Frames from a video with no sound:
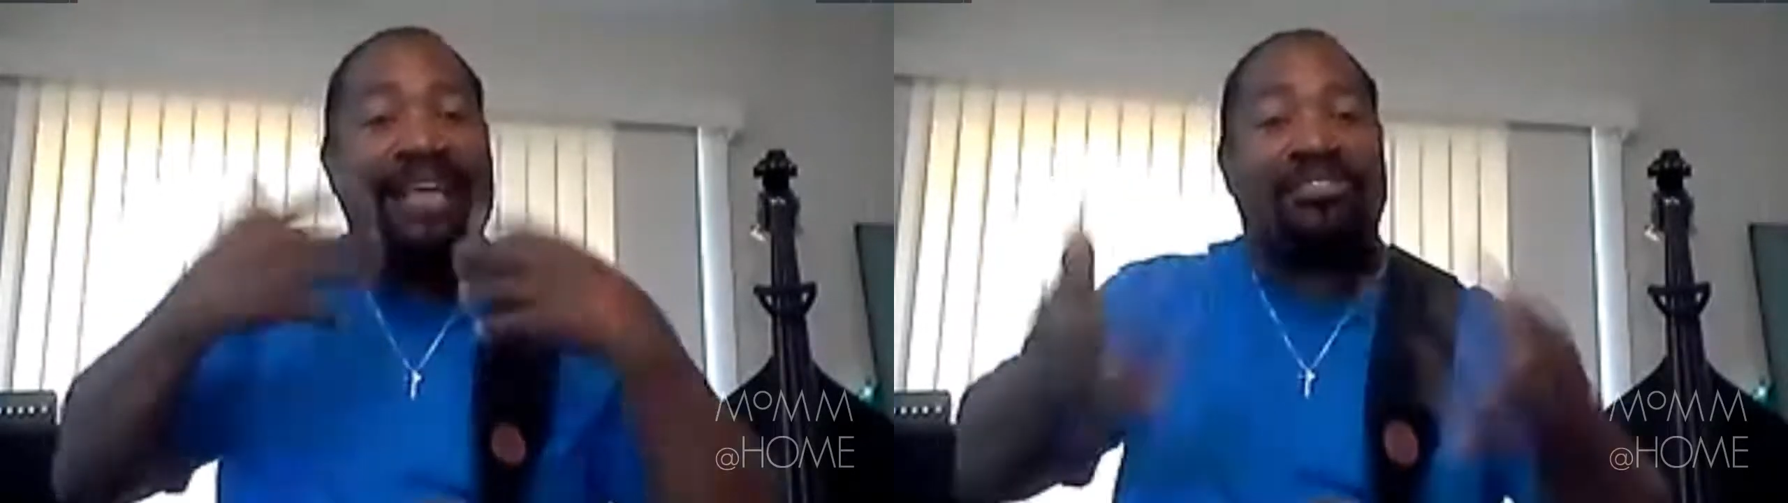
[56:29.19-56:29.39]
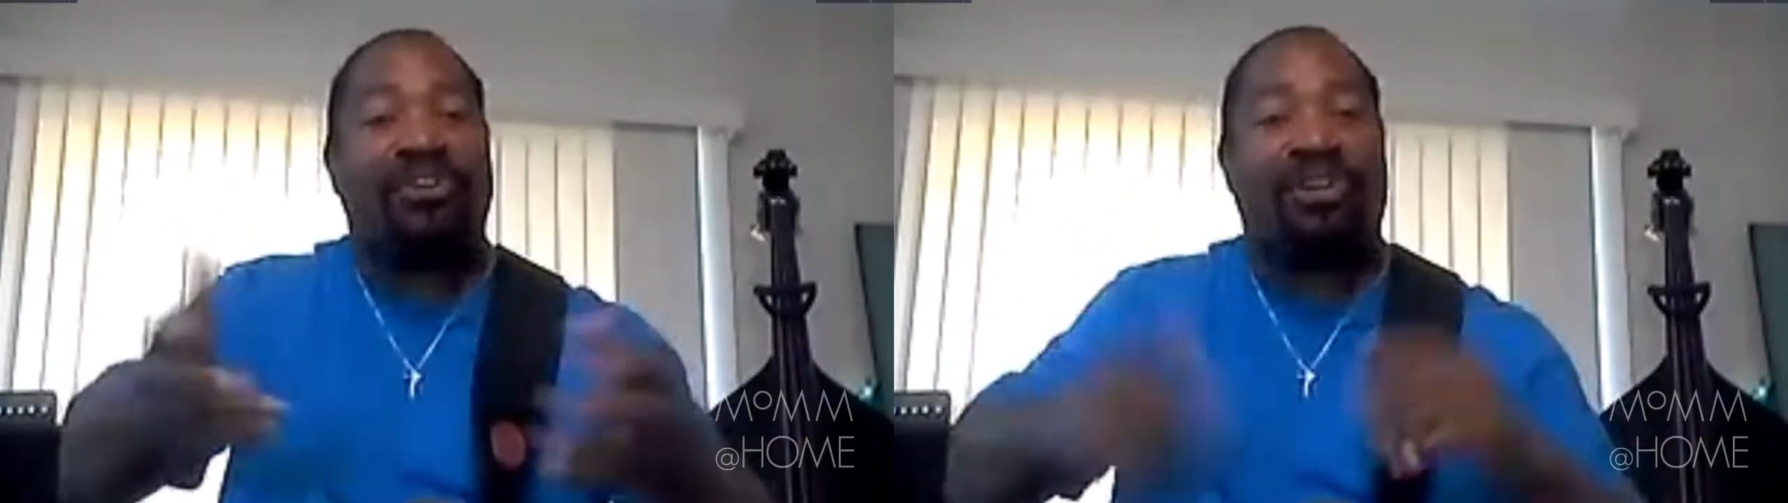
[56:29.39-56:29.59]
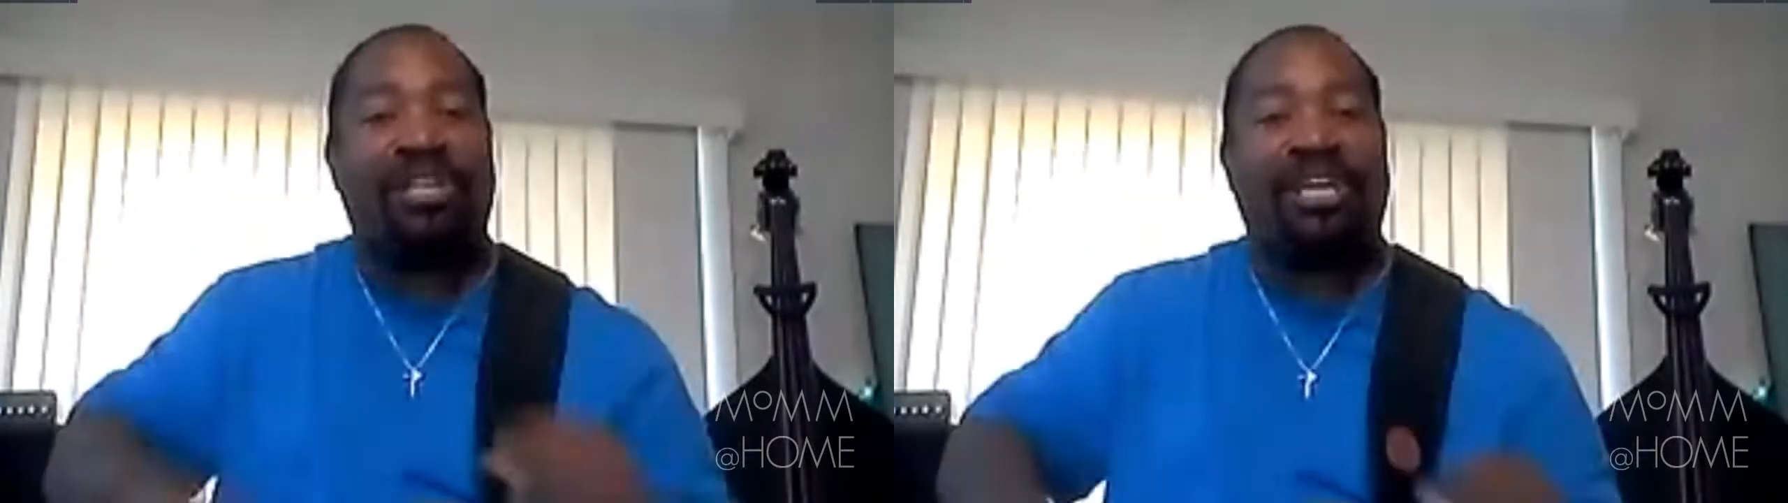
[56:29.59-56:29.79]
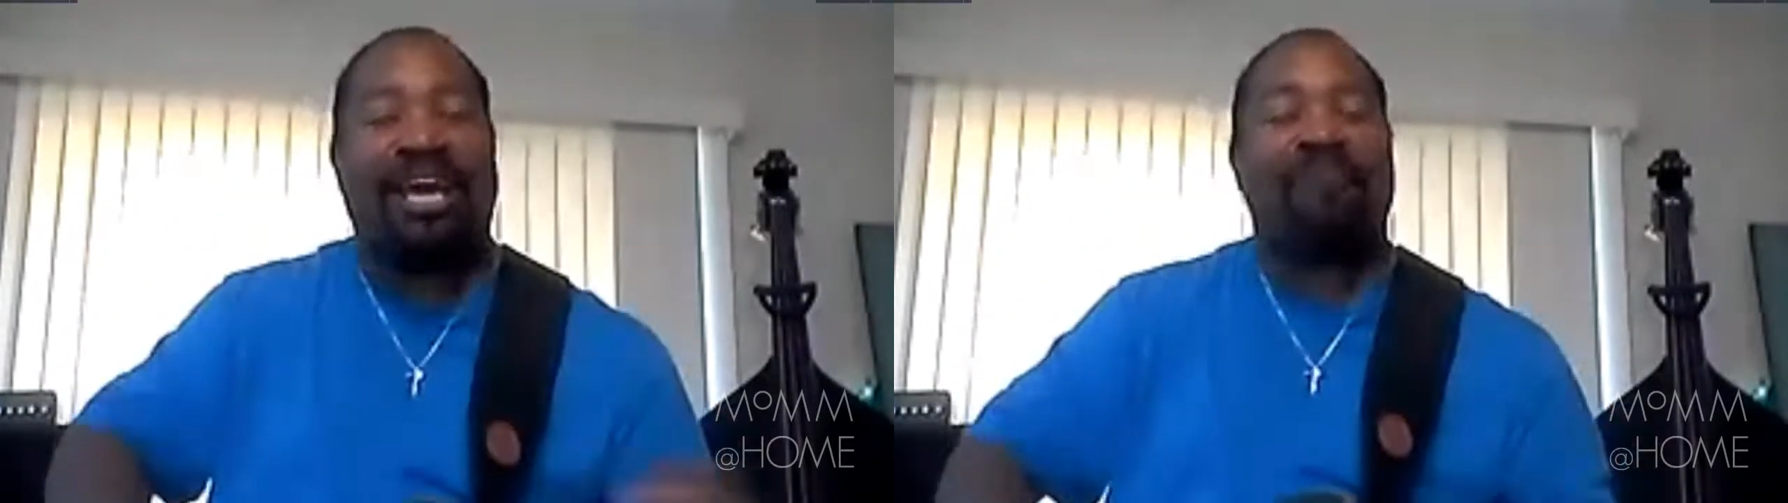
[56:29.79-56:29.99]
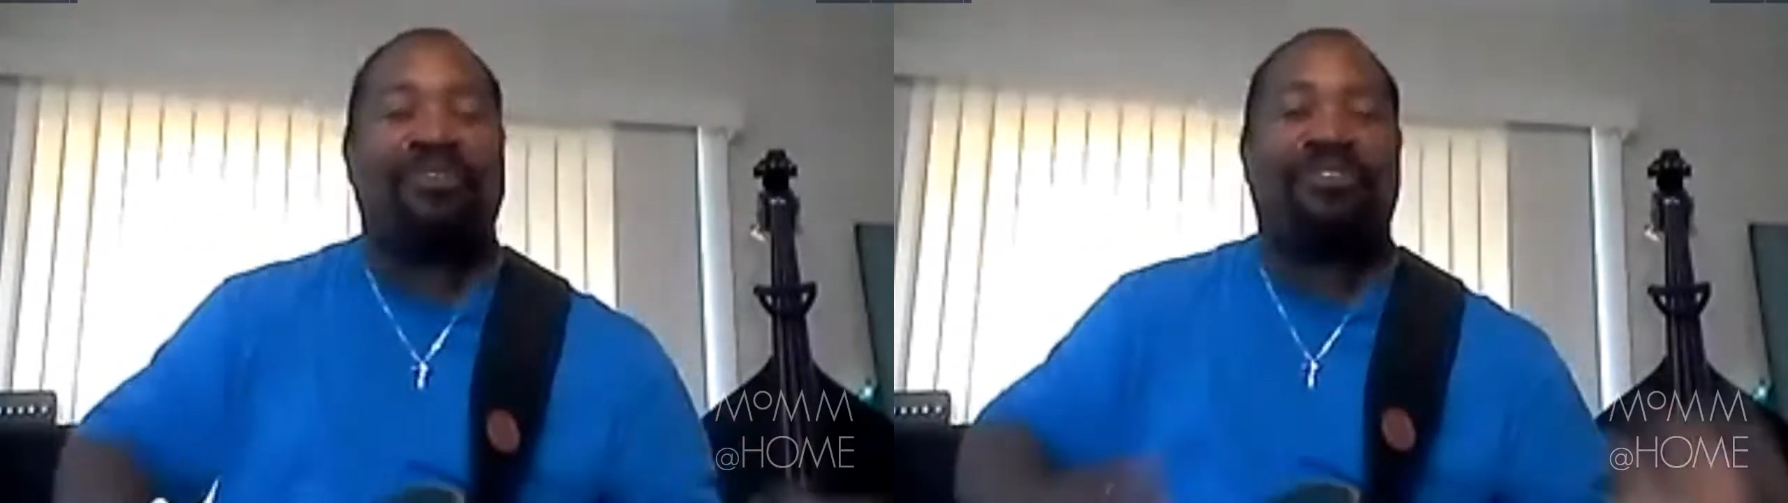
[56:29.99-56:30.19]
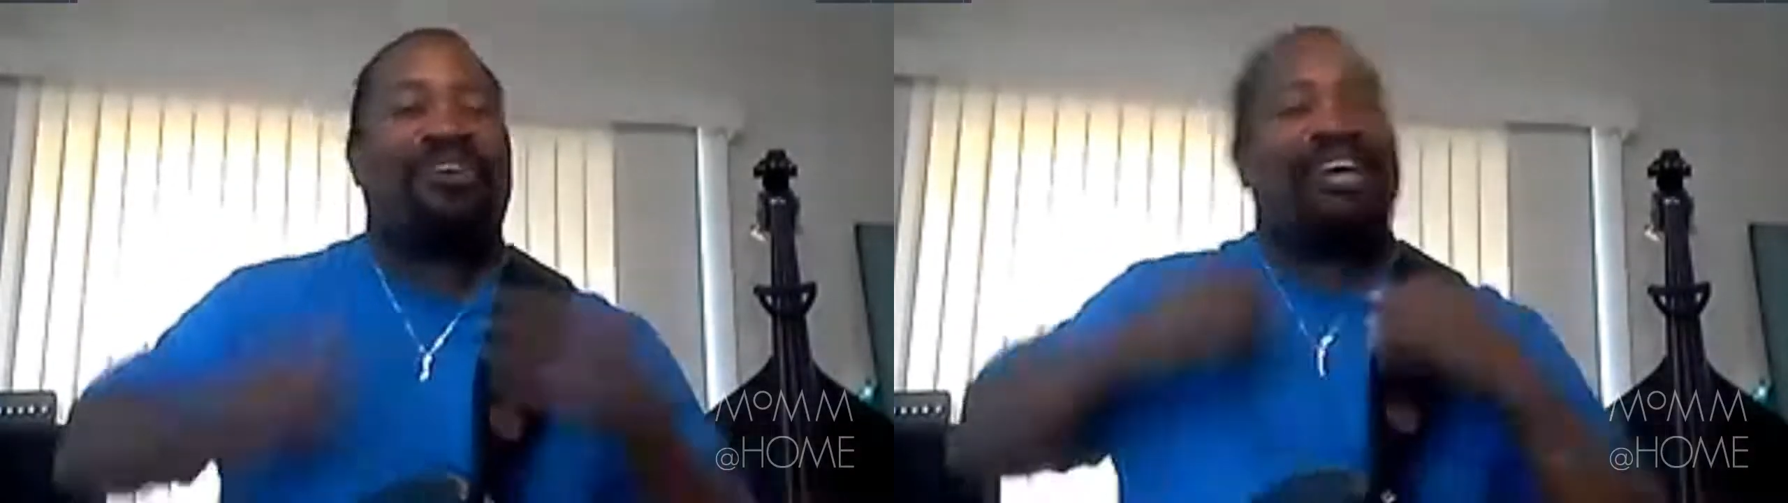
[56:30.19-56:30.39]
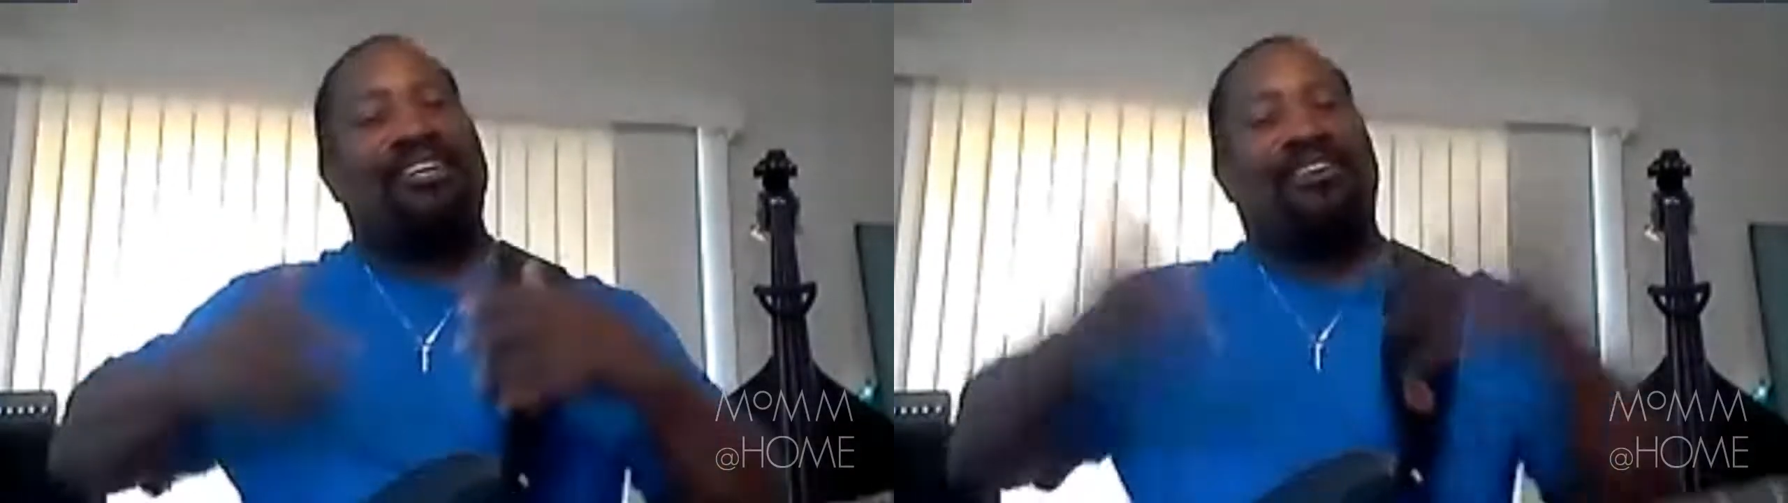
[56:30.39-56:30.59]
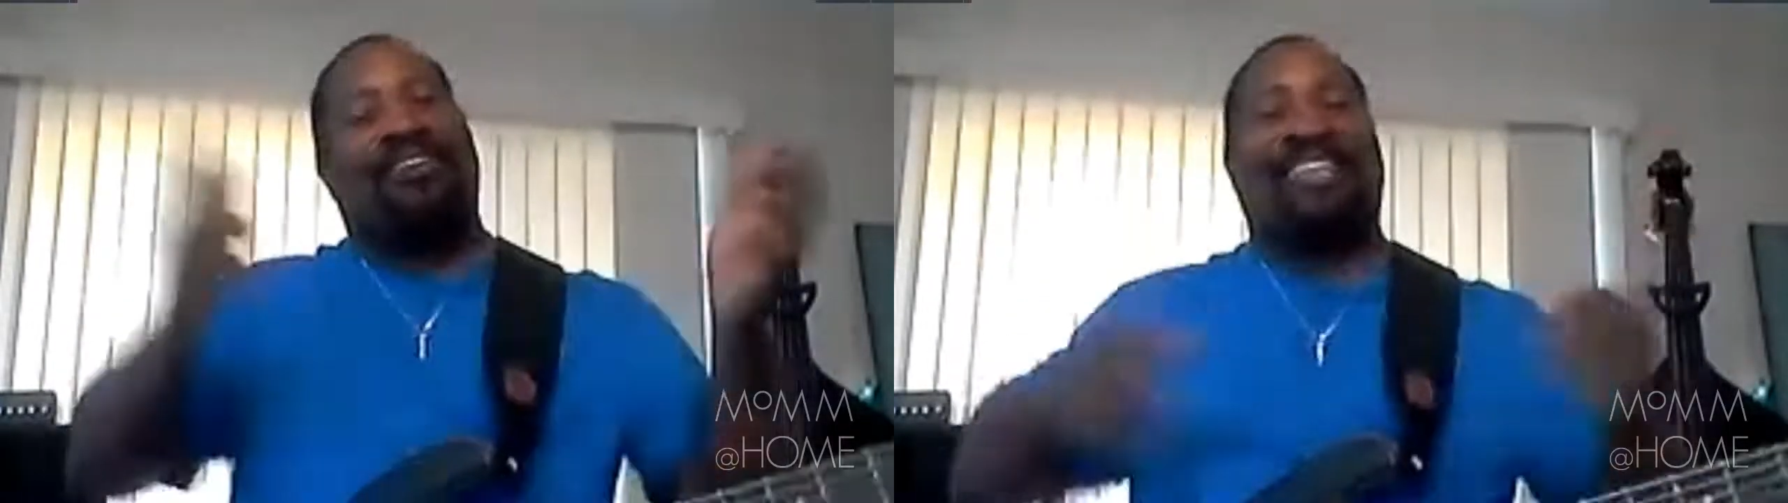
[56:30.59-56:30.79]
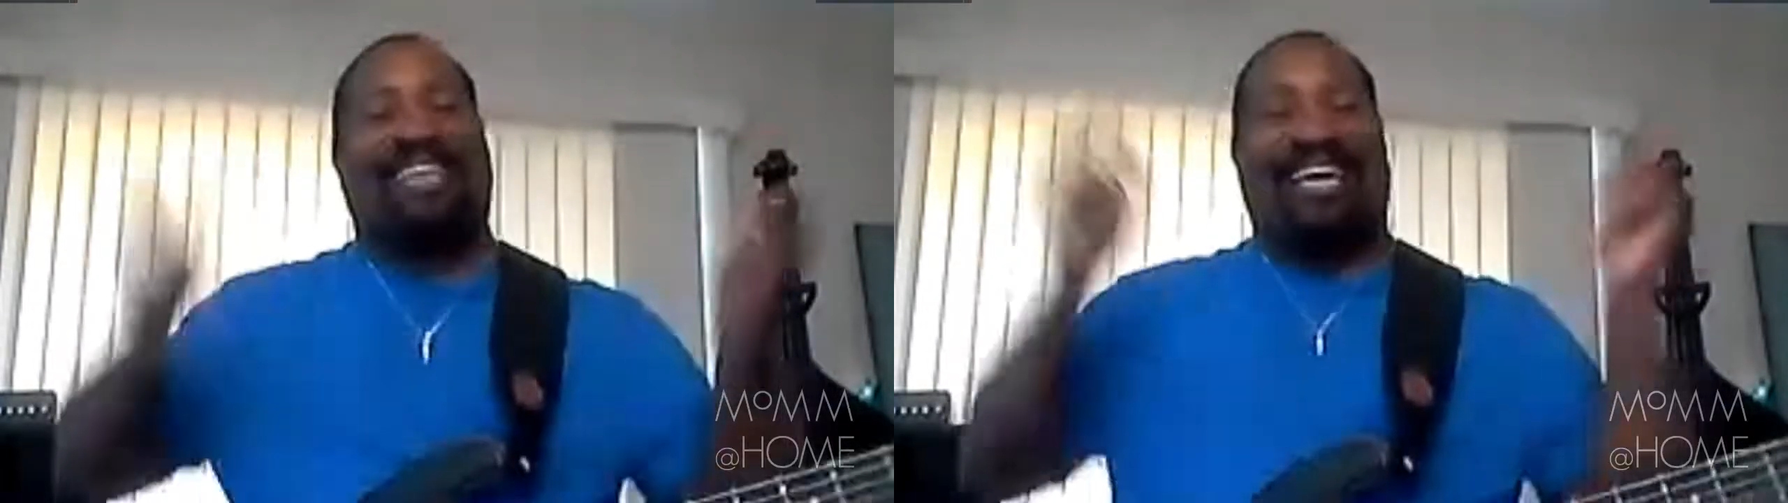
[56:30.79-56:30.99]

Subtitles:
Externally, I'm just trying to do my